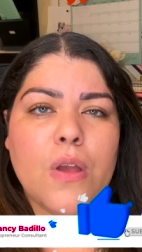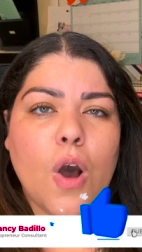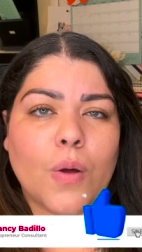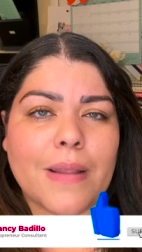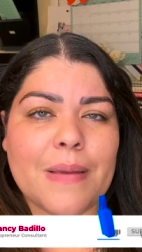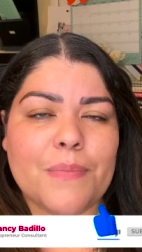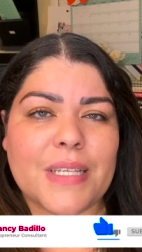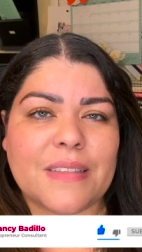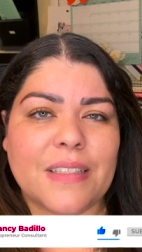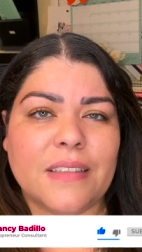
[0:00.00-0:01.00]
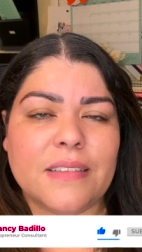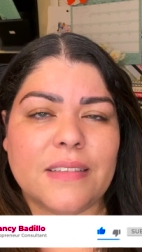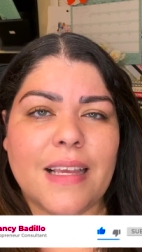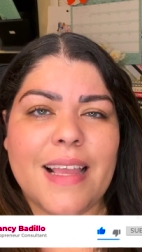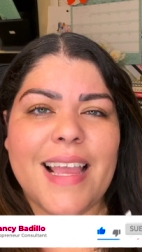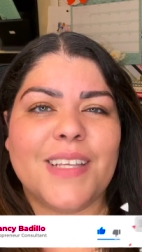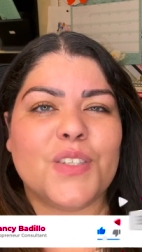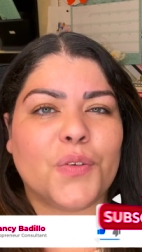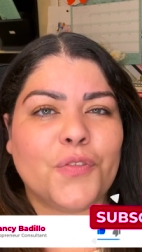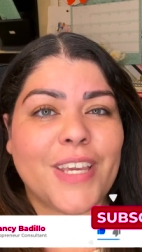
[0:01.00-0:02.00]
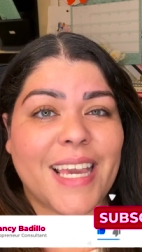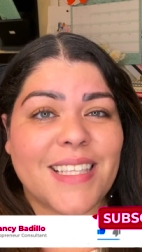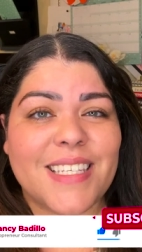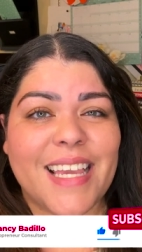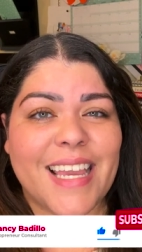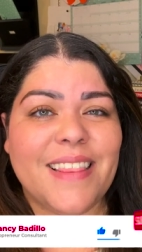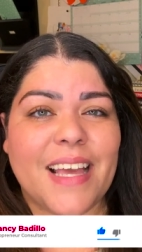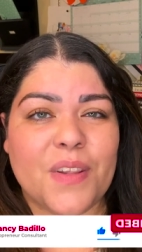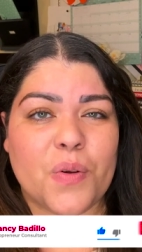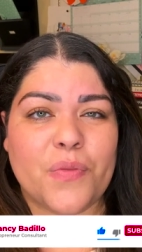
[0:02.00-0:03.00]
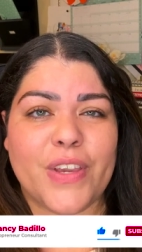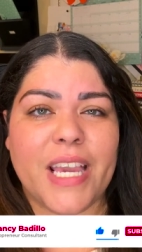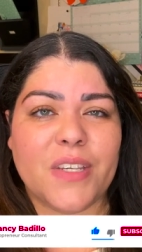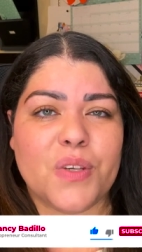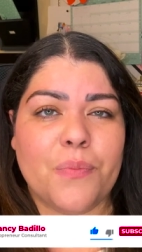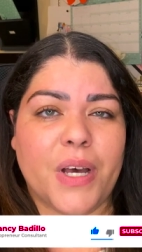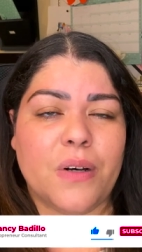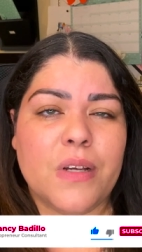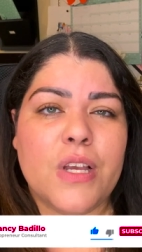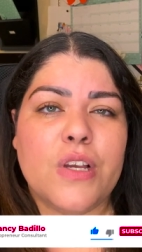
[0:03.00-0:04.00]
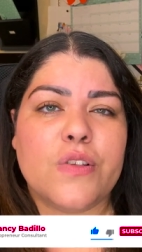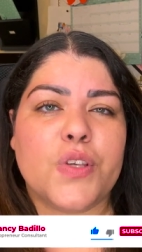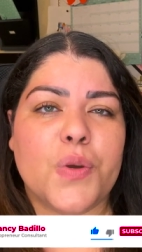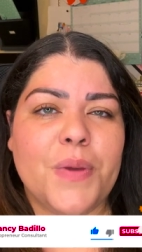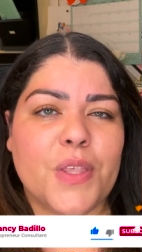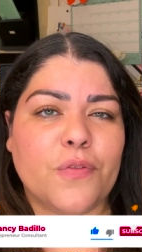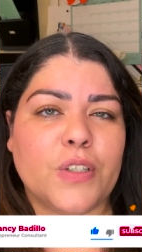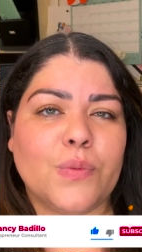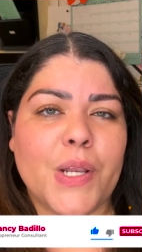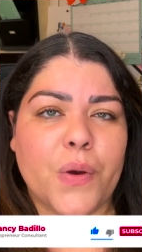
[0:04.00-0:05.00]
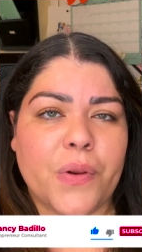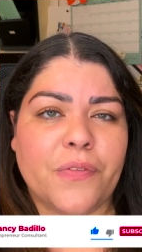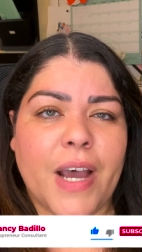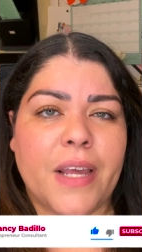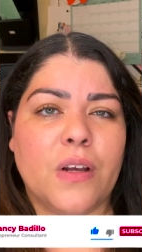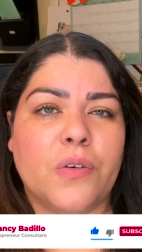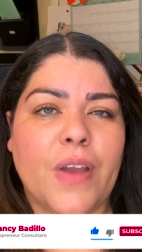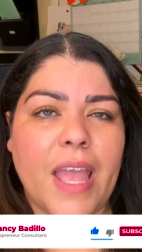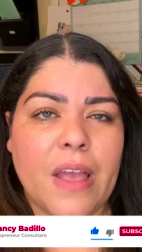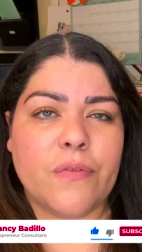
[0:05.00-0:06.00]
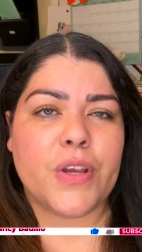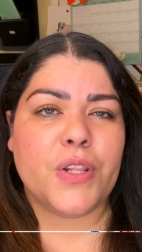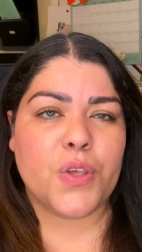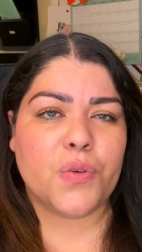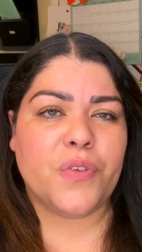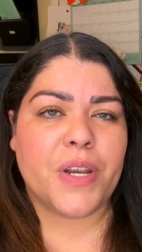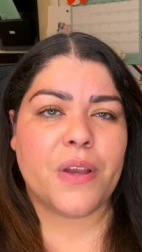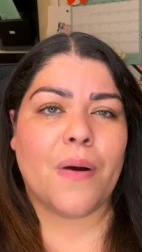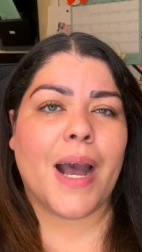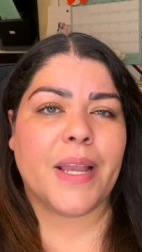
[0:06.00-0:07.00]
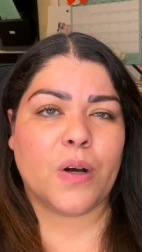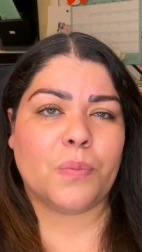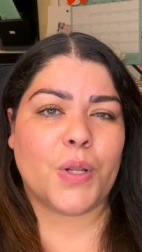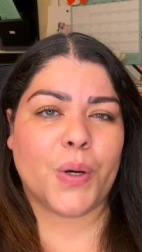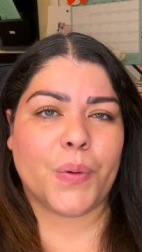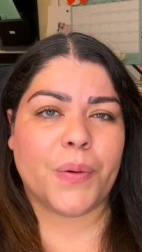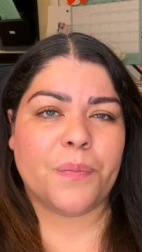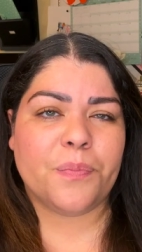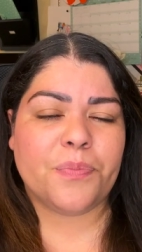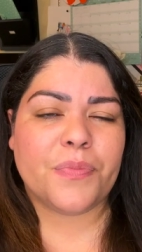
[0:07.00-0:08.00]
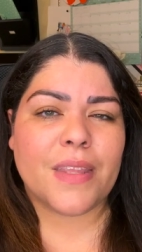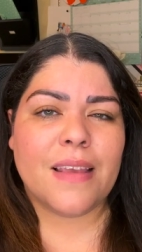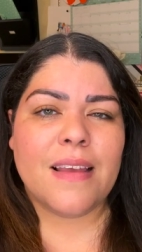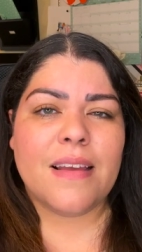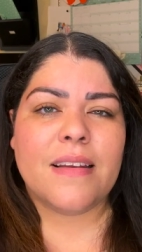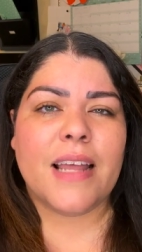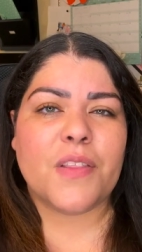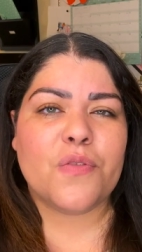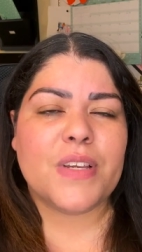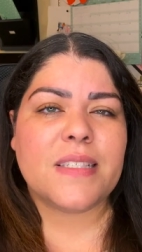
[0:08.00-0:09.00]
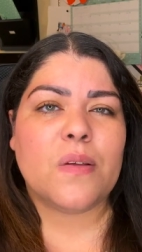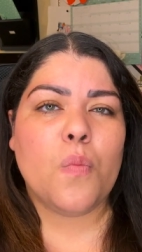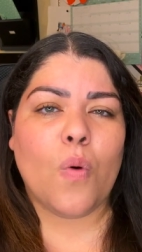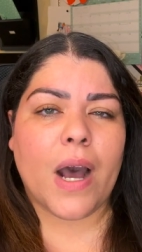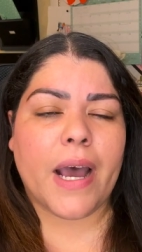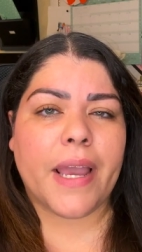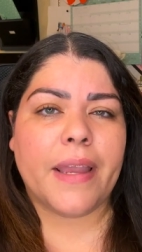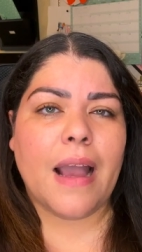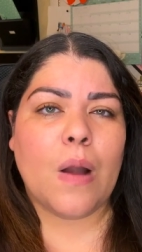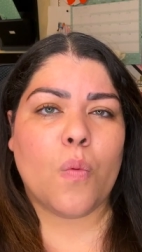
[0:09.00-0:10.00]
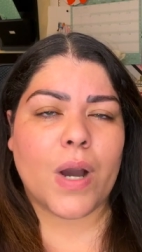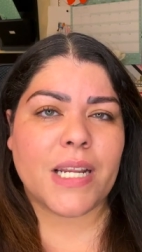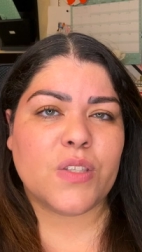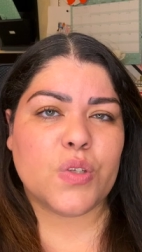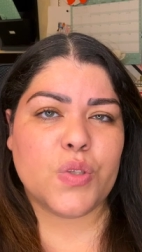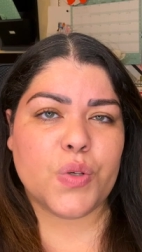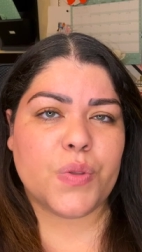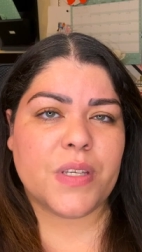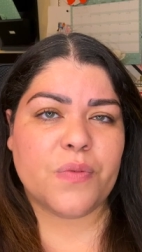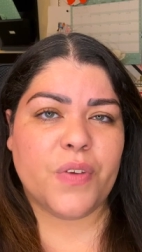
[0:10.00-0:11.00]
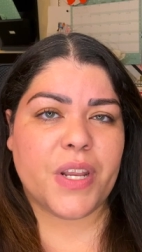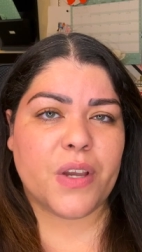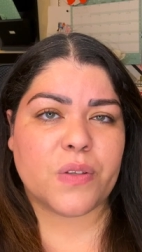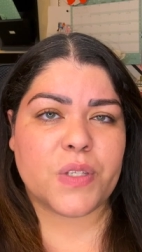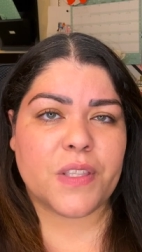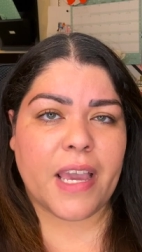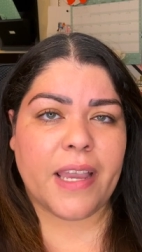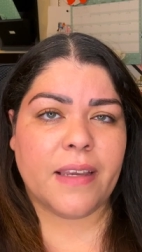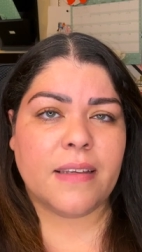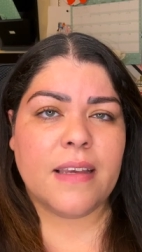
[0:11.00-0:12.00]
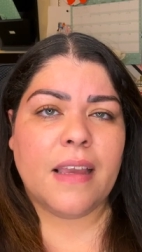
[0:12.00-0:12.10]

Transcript: online business. And don't forget to hit that notification bell so you'll be the first one notified of every new video I upload. Now, the reason why I wanted to do this video today